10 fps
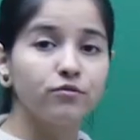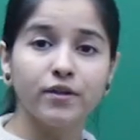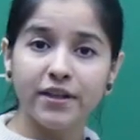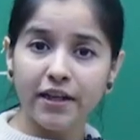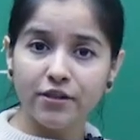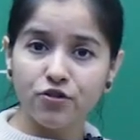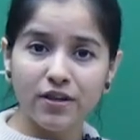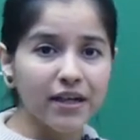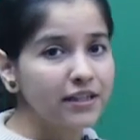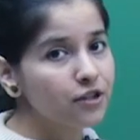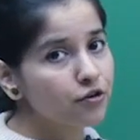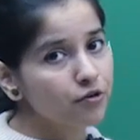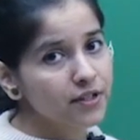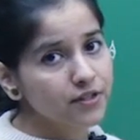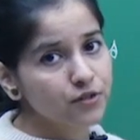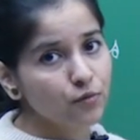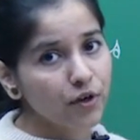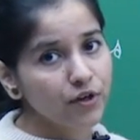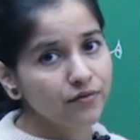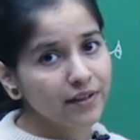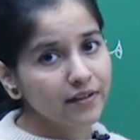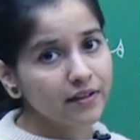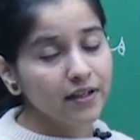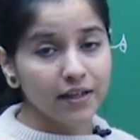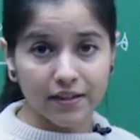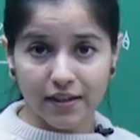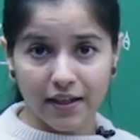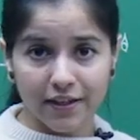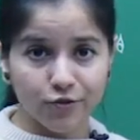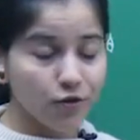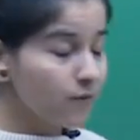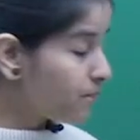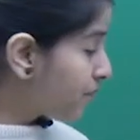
of one electron another chlorine is void of uh, another electron